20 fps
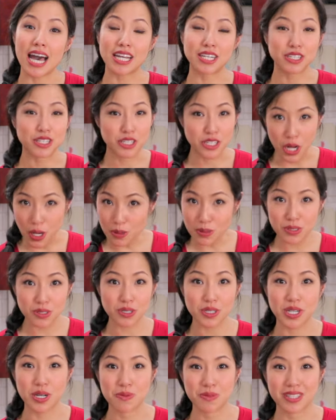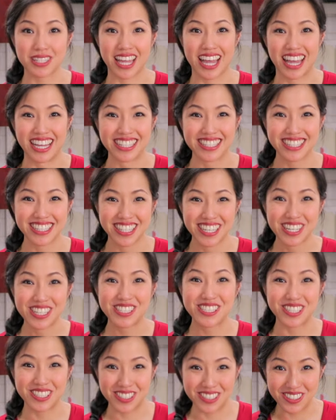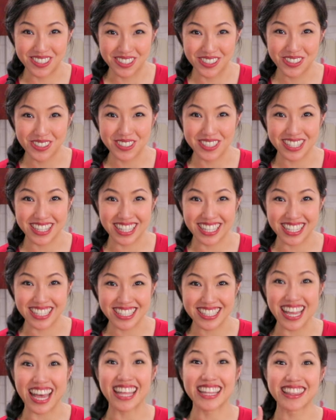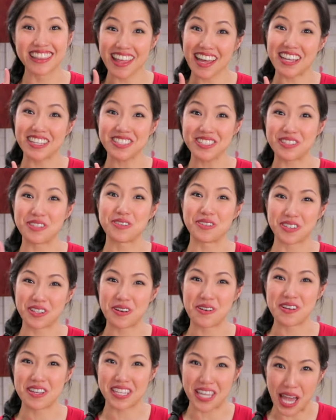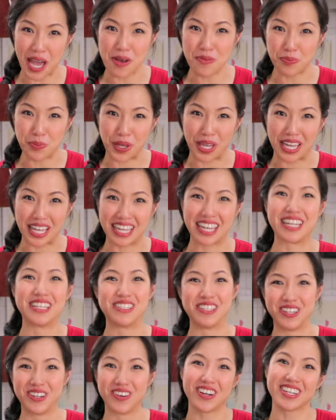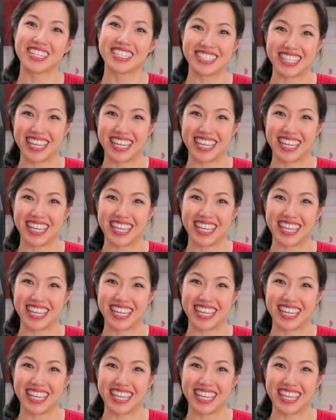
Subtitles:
Under no circumstance should you use this unless you're going camping and you want to